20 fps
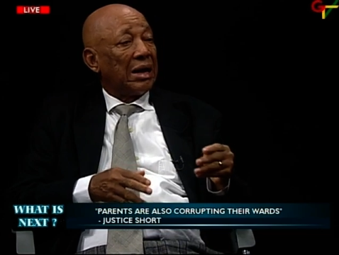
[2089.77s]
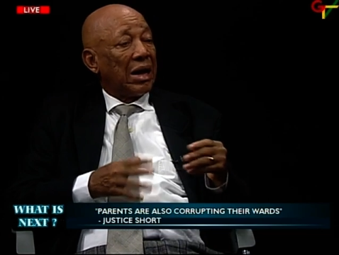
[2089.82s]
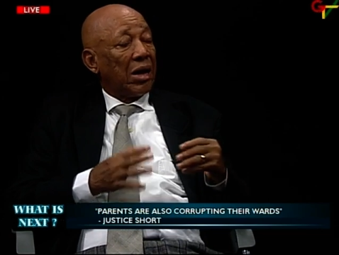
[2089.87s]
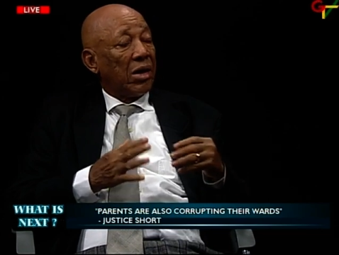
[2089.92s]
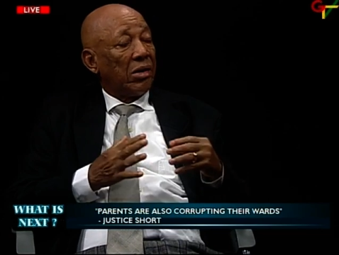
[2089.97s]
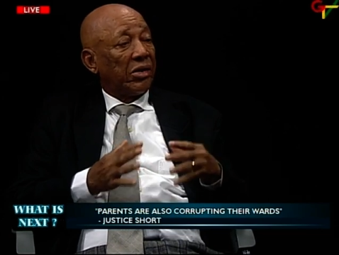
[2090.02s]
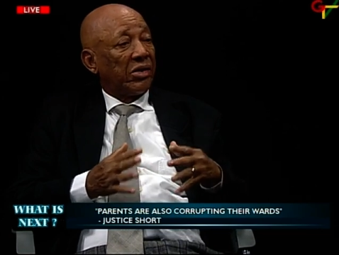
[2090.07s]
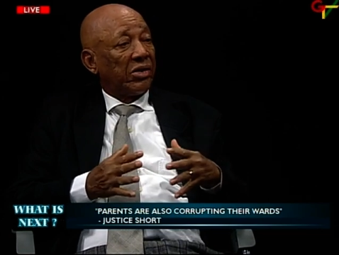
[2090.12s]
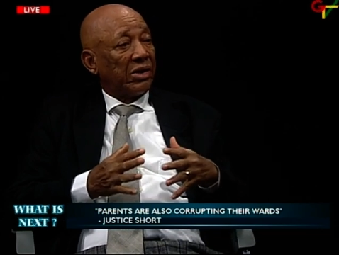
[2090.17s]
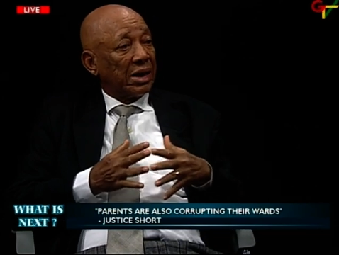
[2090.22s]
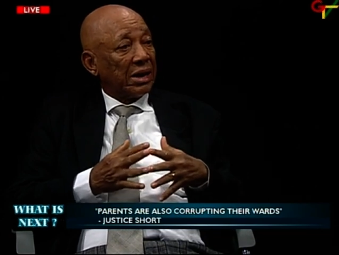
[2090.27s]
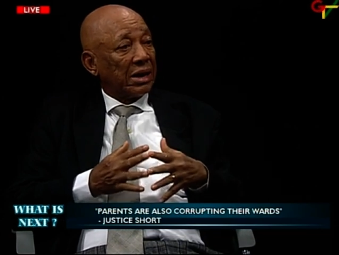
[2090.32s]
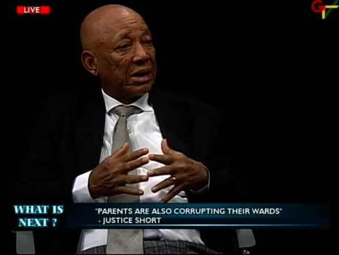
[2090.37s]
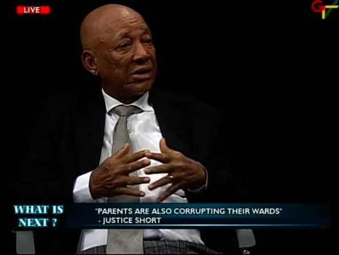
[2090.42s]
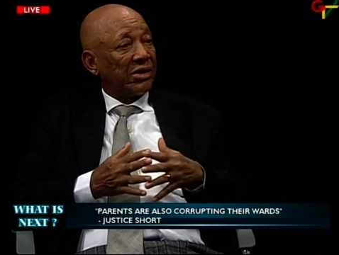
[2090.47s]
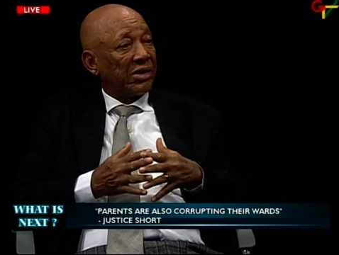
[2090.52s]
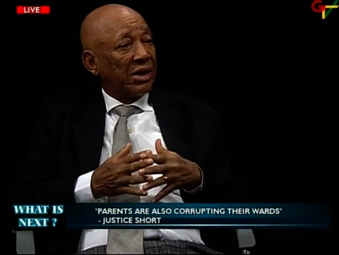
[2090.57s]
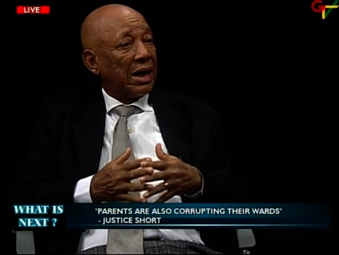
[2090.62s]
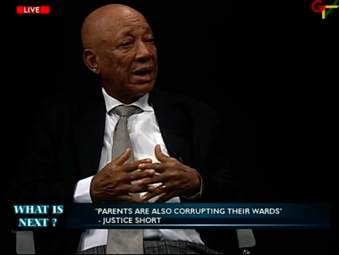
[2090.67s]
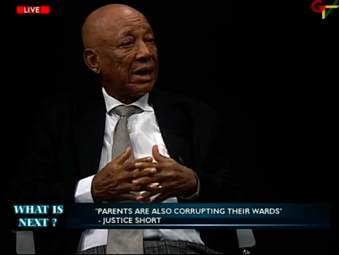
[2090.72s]
I
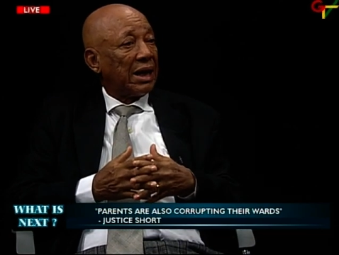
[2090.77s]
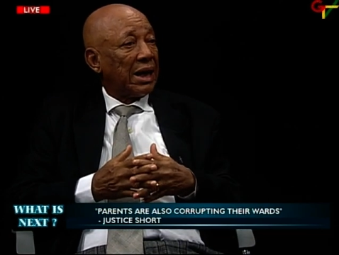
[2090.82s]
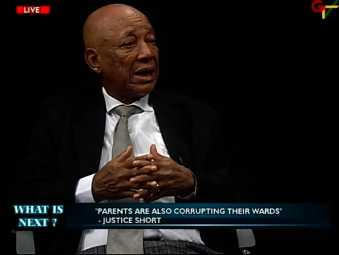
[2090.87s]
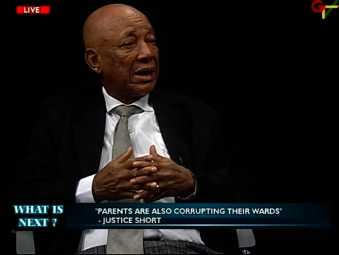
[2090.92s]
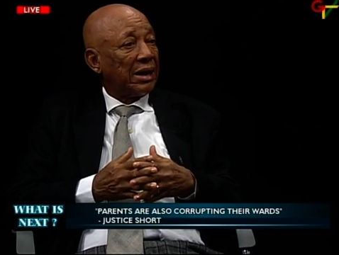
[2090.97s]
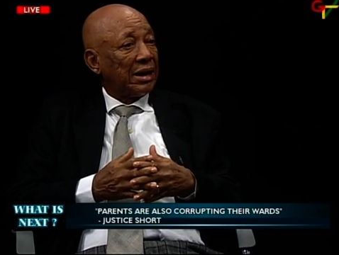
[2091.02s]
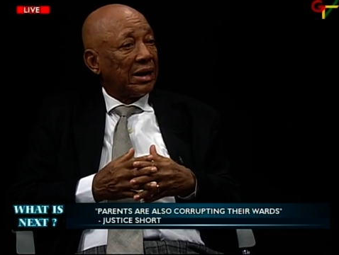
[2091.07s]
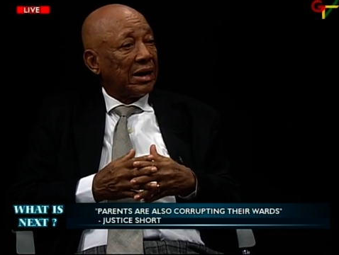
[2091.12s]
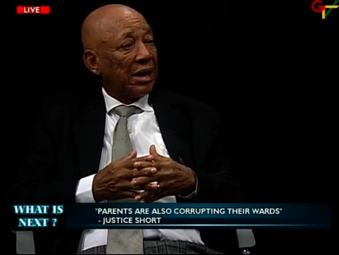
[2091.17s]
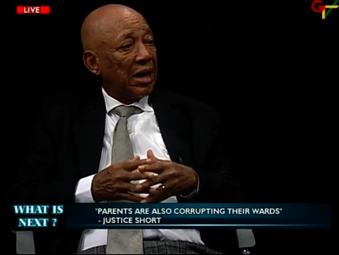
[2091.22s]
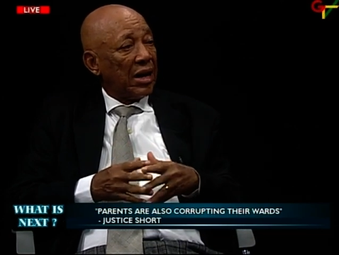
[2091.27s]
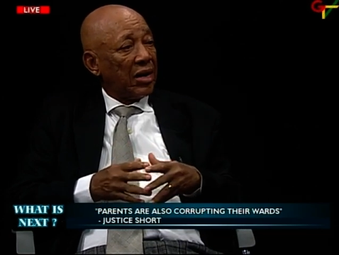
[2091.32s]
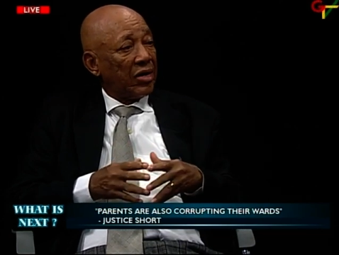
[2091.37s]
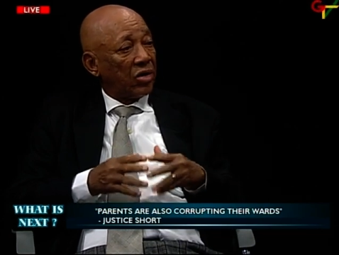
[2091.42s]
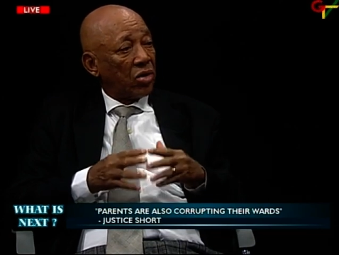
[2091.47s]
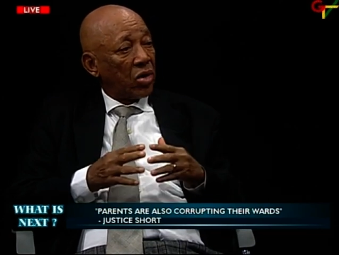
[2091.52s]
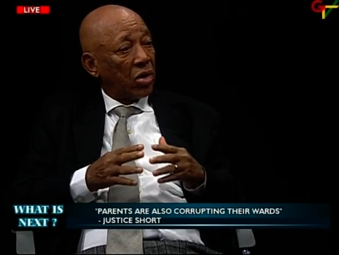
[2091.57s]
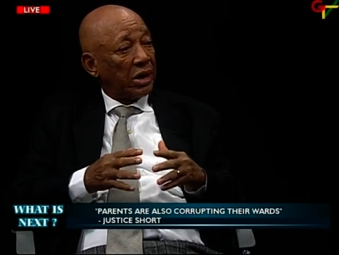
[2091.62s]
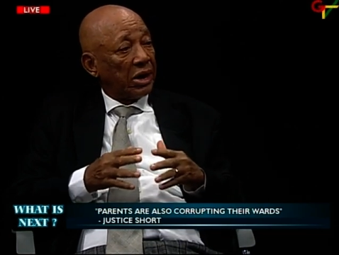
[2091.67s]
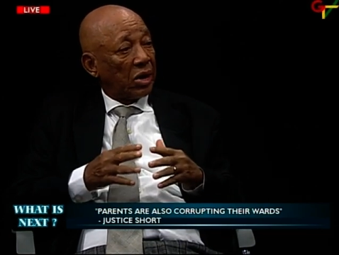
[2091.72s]
understand Star Ghana
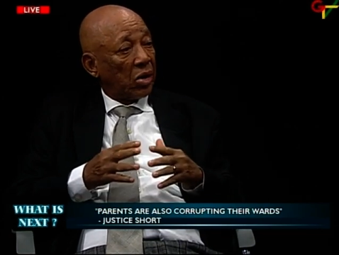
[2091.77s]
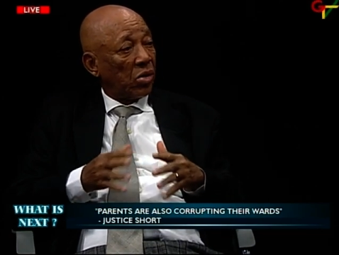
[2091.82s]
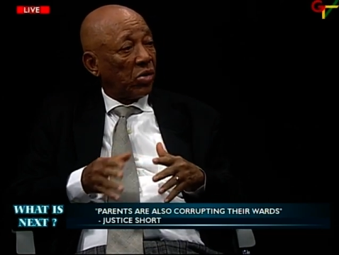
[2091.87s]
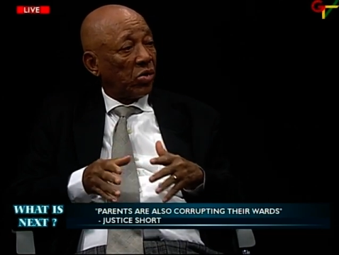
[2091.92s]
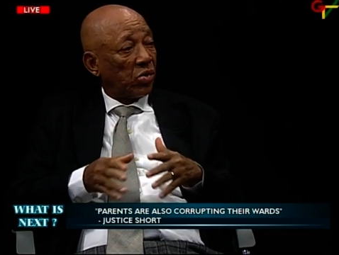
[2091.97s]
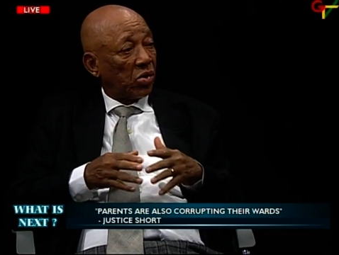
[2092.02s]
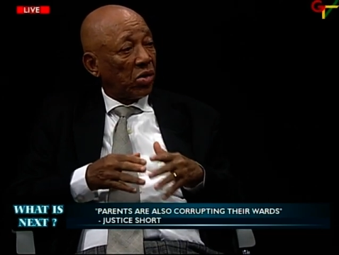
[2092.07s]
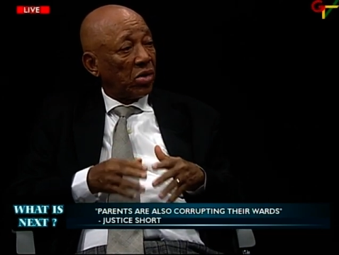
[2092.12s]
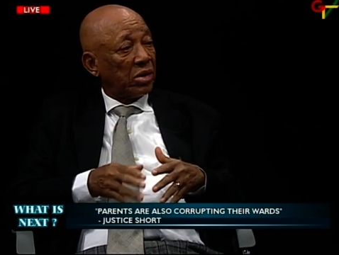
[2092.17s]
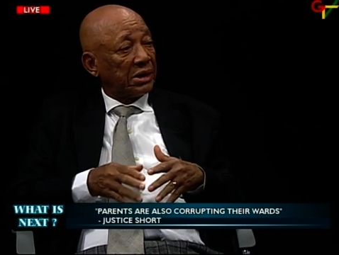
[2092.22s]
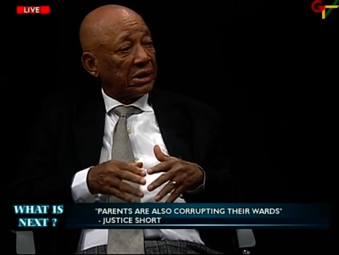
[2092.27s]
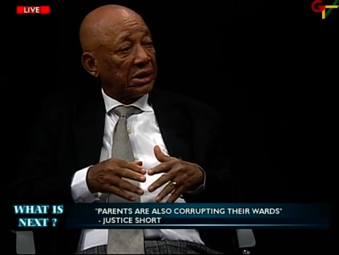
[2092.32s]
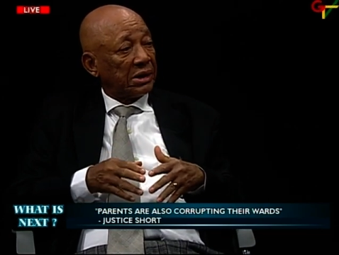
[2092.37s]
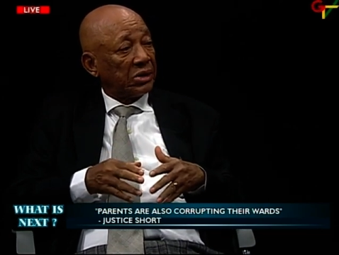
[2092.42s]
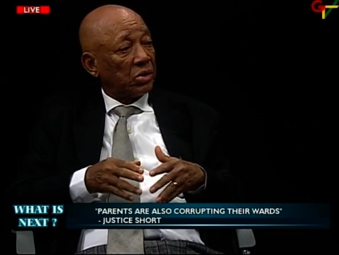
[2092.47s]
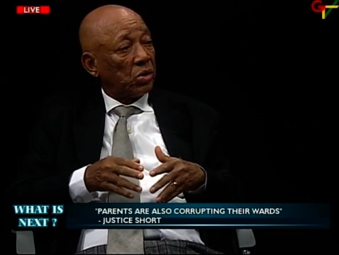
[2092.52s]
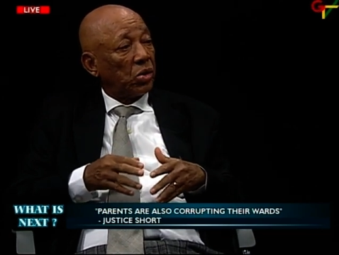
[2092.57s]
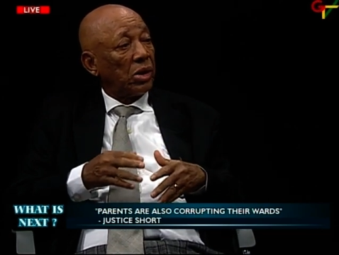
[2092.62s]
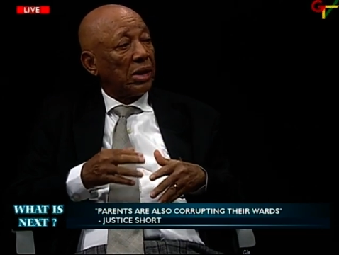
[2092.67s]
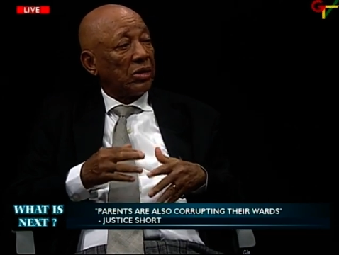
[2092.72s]
has got a
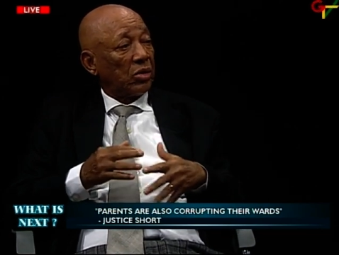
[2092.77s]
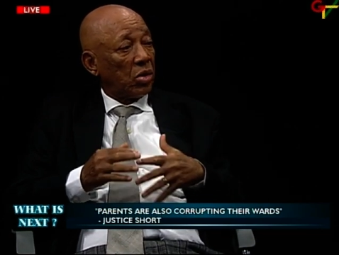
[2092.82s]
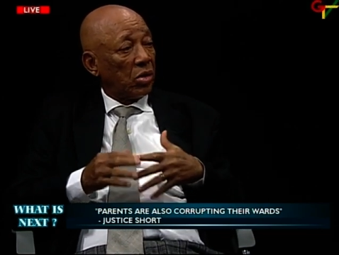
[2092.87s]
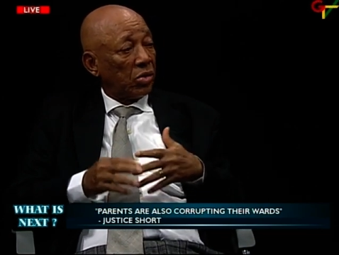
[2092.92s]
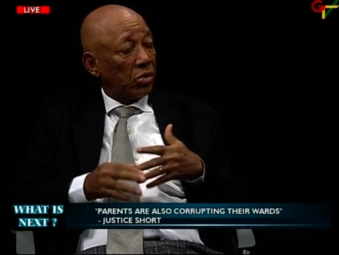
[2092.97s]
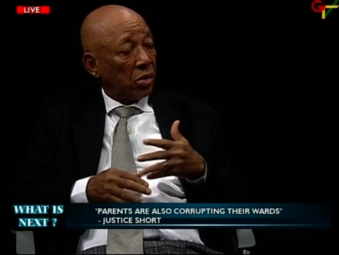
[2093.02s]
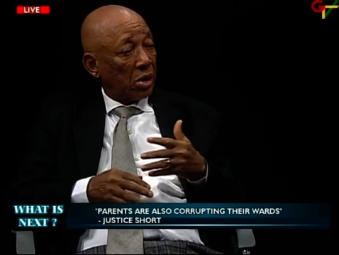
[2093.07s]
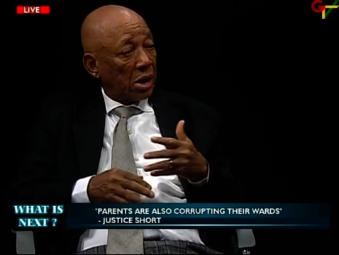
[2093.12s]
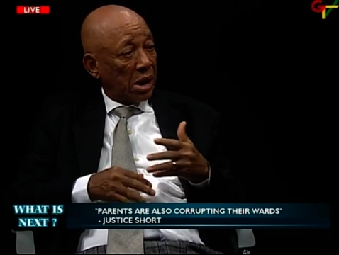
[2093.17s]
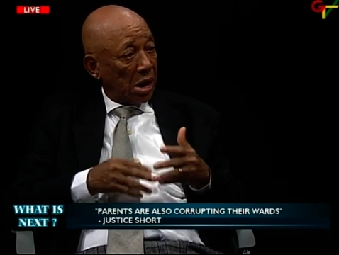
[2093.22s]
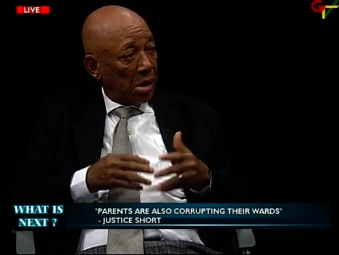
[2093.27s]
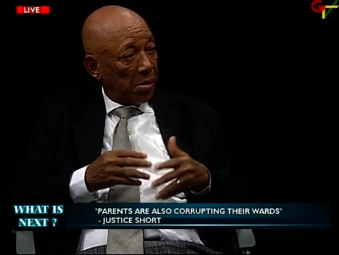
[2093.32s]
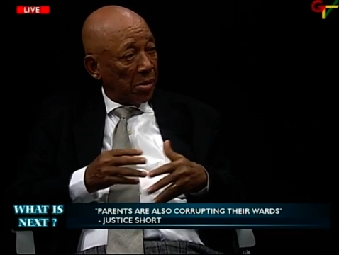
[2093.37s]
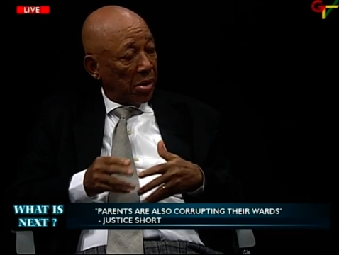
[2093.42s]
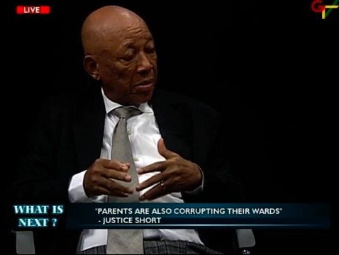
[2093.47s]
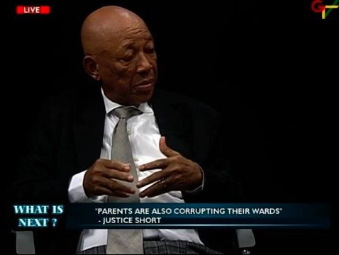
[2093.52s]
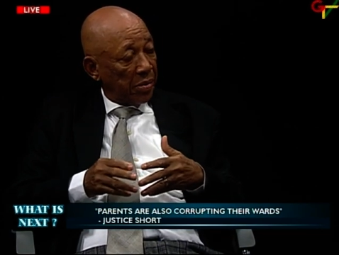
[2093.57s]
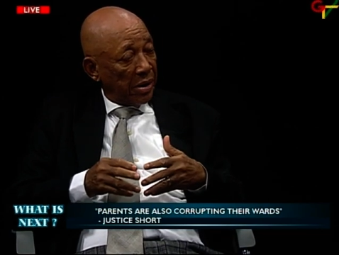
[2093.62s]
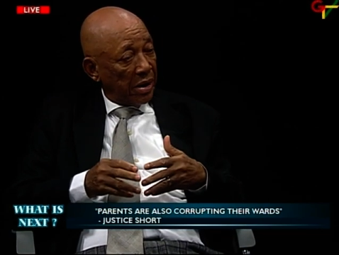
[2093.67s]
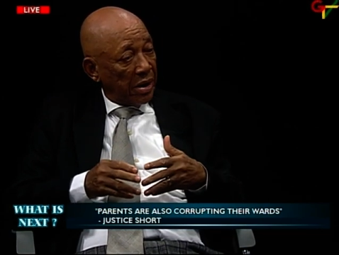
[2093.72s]
consultant who has also come
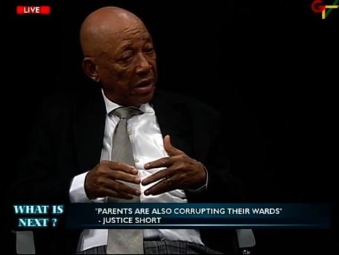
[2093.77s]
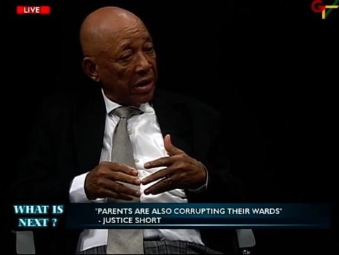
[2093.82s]
up